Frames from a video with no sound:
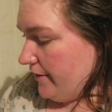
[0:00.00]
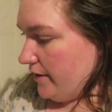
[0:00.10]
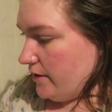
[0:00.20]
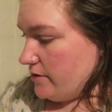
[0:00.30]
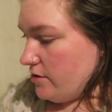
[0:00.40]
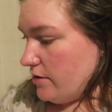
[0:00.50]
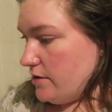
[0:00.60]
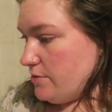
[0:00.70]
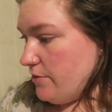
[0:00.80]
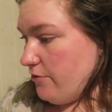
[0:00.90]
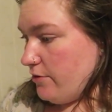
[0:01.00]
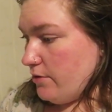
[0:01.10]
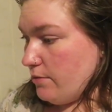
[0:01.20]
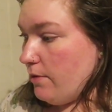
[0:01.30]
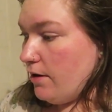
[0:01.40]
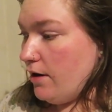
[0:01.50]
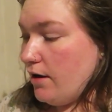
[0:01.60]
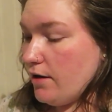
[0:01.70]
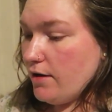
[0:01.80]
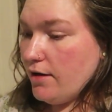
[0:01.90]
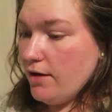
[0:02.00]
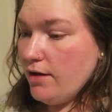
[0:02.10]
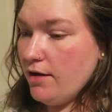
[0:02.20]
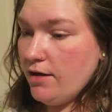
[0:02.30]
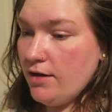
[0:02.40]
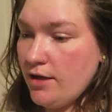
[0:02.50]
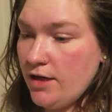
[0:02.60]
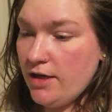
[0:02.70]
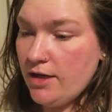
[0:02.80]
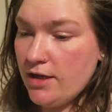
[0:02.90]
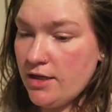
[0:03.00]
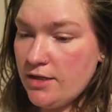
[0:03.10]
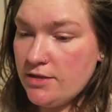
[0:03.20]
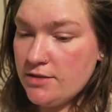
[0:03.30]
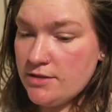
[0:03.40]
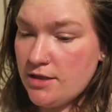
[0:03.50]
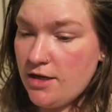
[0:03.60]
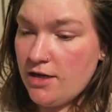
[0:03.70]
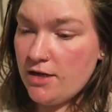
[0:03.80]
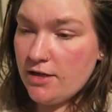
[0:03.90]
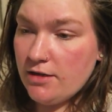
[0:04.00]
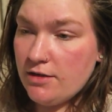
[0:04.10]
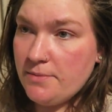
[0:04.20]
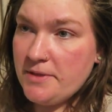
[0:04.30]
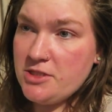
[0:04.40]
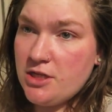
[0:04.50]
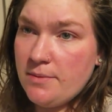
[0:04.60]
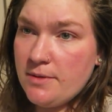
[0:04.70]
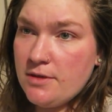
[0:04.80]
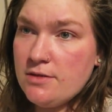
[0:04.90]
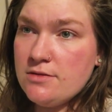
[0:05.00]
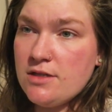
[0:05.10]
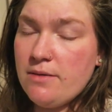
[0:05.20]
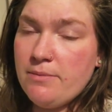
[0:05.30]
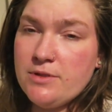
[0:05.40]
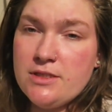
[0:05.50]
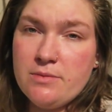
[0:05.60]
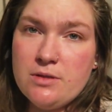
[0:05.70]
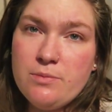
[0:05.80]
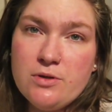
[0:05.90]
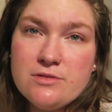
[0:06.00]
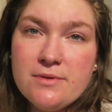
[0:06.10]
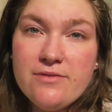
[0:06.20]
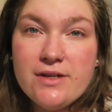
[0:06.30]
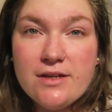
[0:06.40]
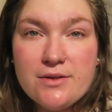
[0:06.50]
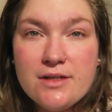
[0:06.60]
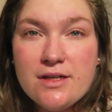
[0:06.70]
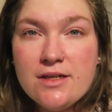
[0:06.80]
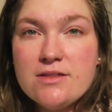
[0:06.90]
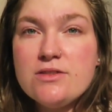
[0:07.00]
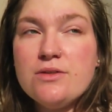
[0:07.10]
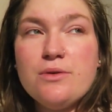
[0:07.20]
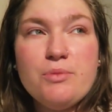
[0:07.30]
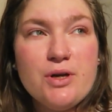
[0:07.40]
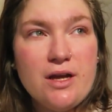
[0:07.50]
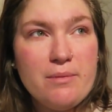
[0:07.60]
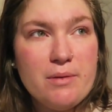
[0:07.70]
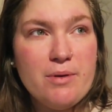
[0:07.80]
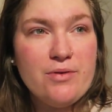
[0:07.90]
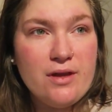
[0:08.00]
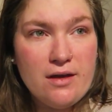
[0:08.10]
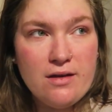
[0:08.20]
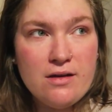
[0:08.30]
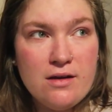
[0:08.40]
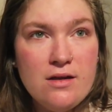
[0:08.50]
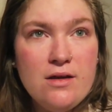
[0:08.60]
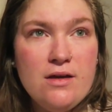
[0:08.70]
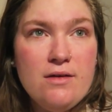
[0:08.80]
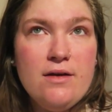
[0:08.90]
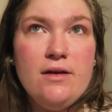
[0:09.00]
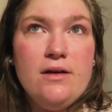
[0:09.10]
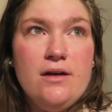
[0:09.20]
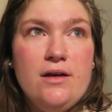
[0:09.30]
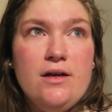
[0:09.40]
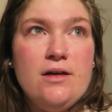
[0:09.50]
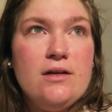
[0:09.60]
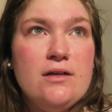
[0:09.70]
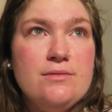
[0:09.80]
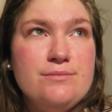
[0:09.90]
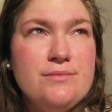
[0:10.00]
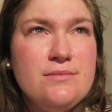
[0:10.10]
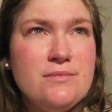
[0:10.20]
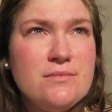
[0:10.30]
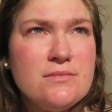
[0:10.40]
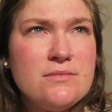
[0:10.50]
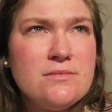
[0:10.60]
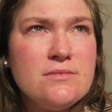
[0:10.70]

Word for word: the doggies went for their walk and I got in my pajamas. I was able to post my video today so I'm pretty happy about that. Um